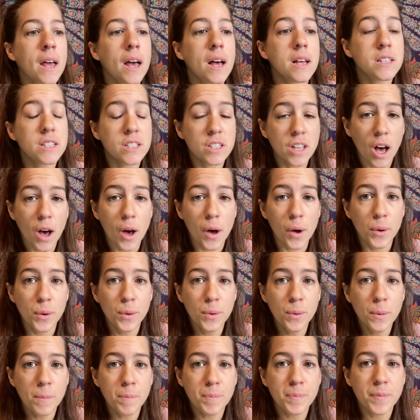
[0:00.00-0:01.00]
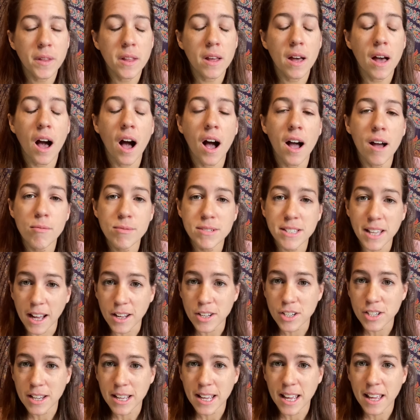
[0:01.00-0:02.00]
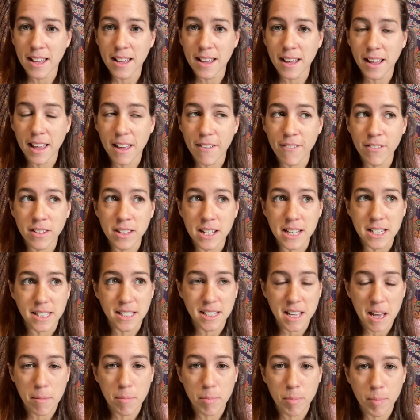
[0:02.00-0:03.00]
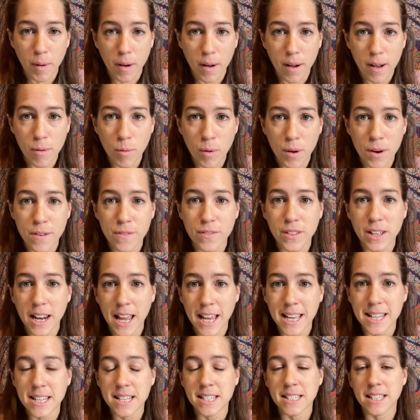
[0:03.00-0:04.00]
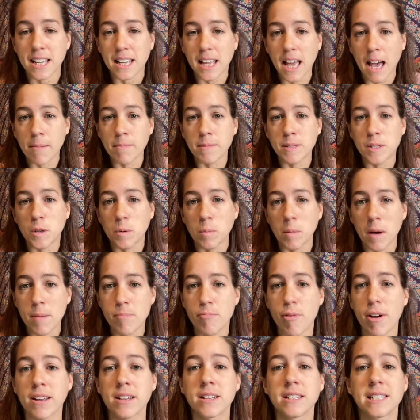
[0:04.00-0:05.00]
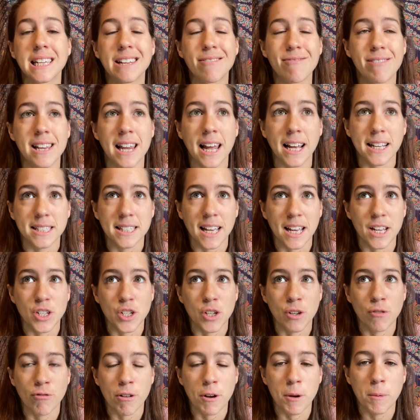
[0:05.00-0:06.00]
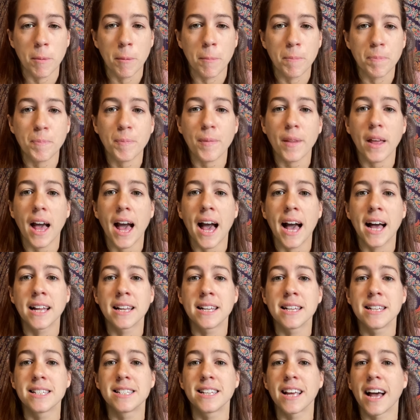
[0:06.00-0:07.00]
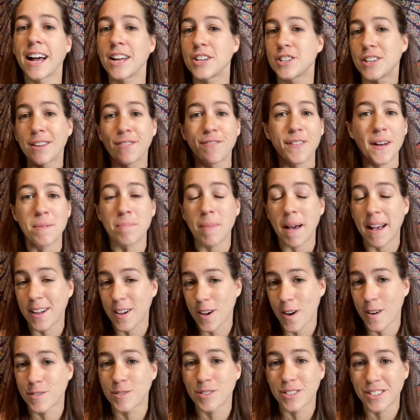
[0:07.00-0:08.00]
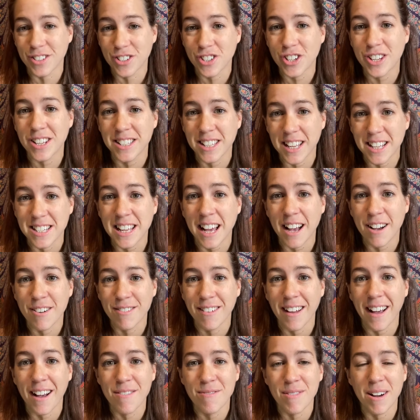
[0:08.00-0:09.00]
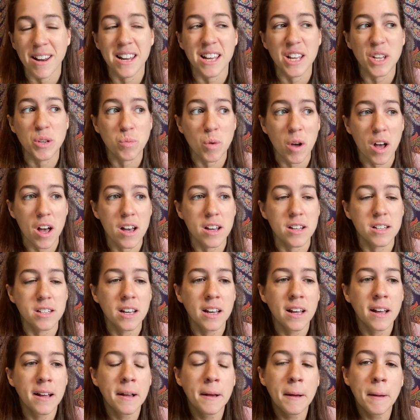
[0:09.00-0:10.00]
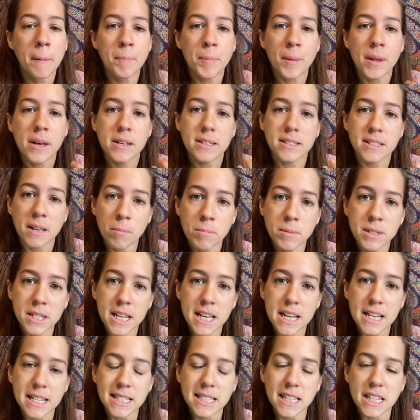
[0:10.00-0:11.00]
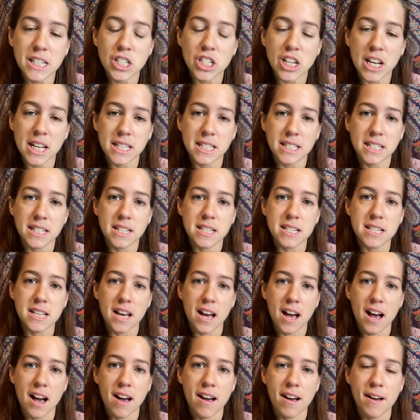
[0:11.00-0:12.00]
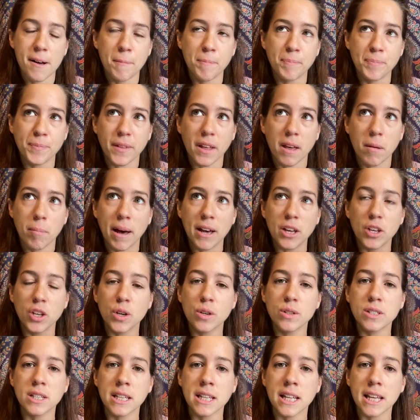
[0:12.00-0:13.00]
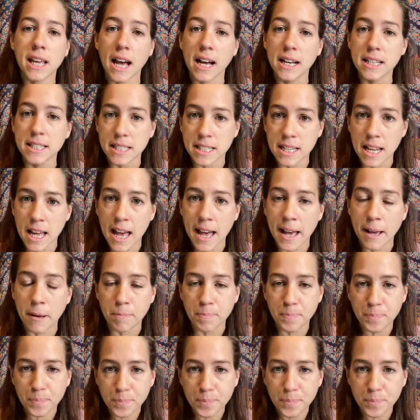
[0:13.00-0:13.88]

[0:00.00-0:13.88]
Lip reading: So I was actually given this tip by one of the ladies that came to my pregnancy relaxation group and actually fed back afterwards, and she said how well it had worked. Somebody had suggested to her about using the gas and air